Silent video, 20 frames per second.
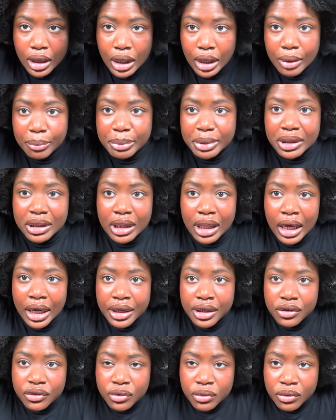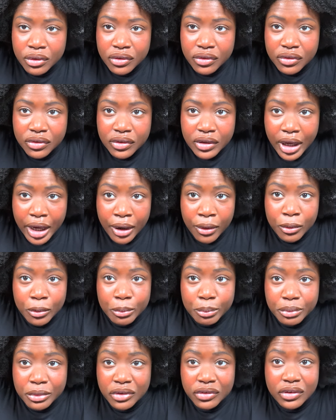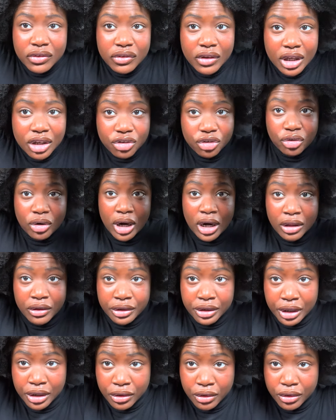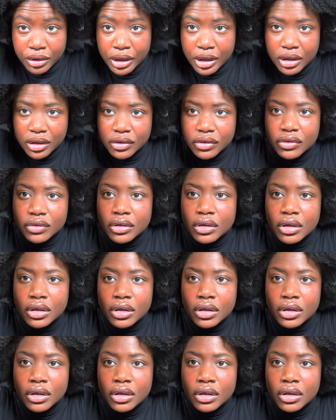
apply it to the scalp. This is like trial and error, guys.